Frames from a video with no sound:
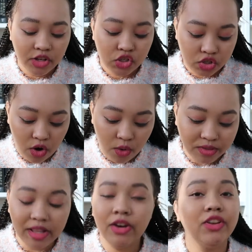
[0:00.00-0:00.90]
So
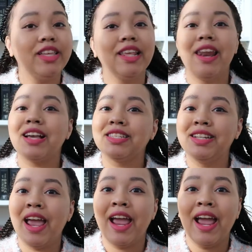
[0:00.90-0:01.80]
literally the next
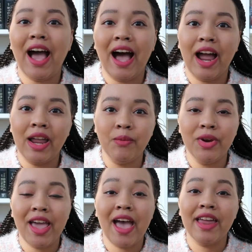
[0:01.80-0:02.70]
day I
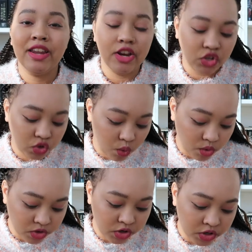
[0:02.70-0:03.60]
went ahead and just
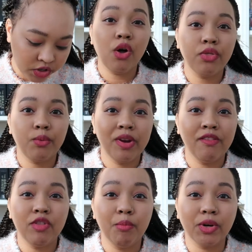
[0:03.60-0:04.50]
ordered all three
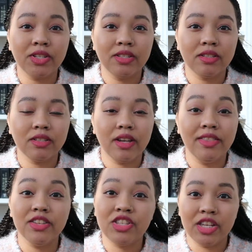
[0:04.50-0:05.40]
of the books
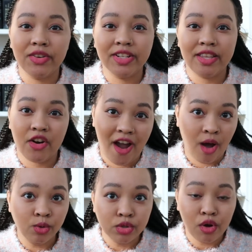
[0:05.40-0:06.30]
in the series that are
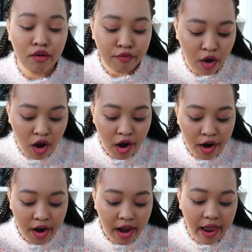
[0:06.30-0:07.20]
out so
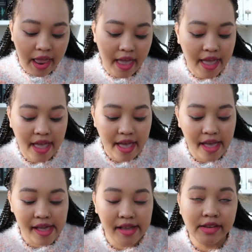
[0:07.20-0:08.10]
far,
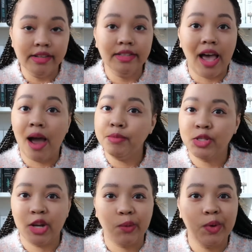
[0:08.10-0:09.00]
and I'm
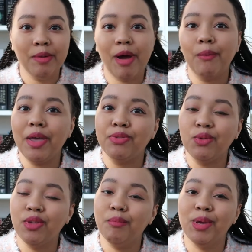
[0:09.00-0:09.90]
just gonna read my way
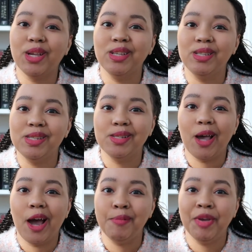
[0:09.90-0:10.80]
through them because
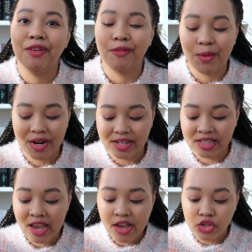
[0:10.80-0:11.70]
I'm here for it.
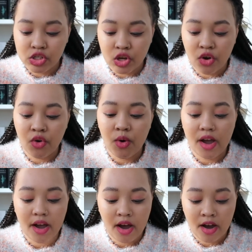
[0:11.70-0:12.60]

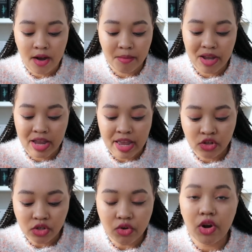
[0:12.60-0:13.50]
So in
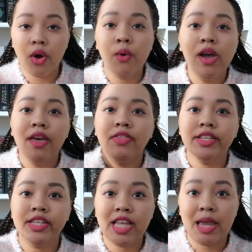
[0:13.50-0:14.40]
case you don't know,
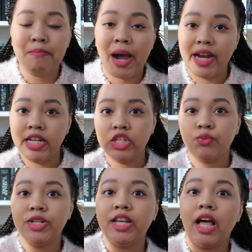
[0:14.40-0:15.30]
this is a Midas
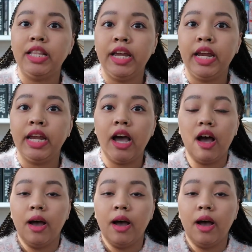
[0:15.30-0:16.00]
retelling.